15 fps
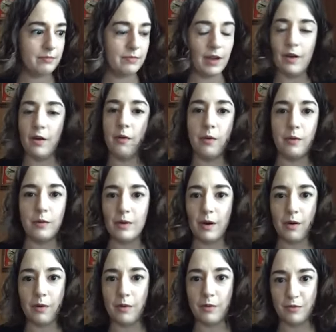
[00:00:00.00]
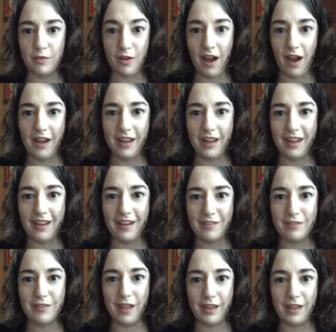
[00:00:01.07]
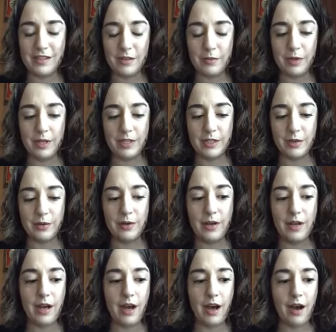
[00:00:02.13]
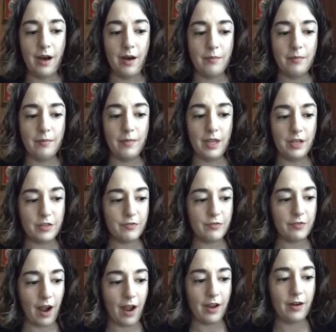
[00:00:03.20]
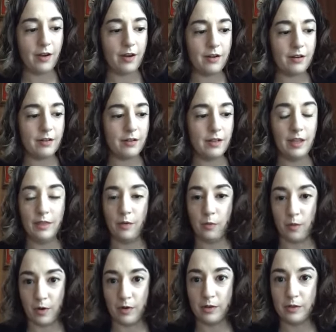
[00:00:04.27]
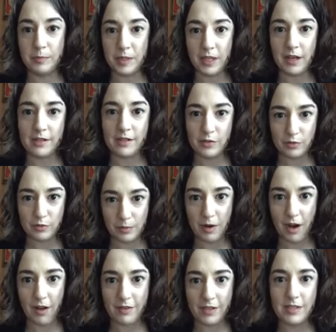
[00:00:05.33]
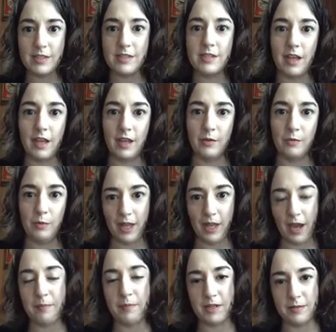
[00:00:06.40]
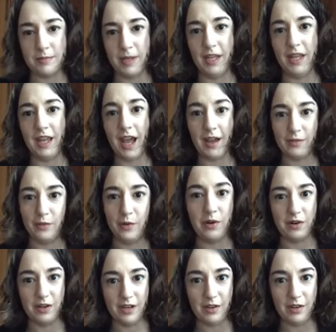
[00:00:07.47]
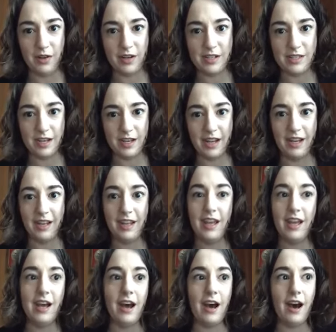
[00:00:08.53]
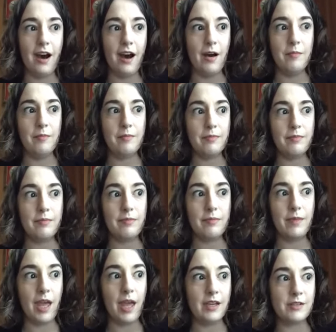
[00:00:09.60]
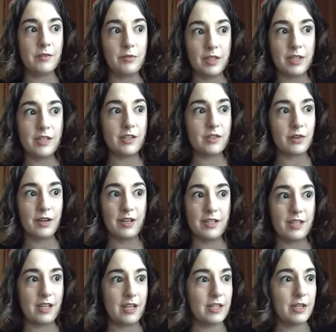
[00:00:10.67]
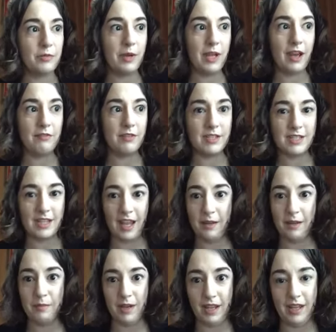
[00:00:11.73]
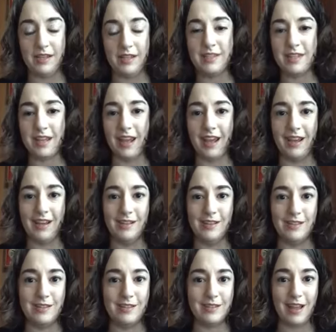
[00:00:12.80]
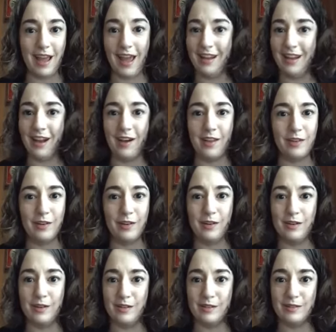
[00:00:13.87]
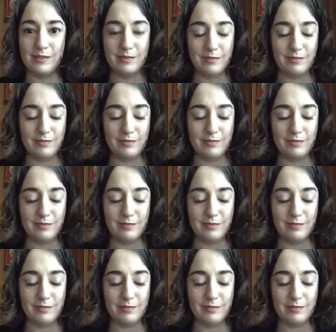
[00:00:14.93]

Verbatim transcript: a whole a whole variety of things that we do. Um, each friar in the world belongs to a province, and we happen to be headquartered in New York City. Um, as a religious organization, we have the same needs as any other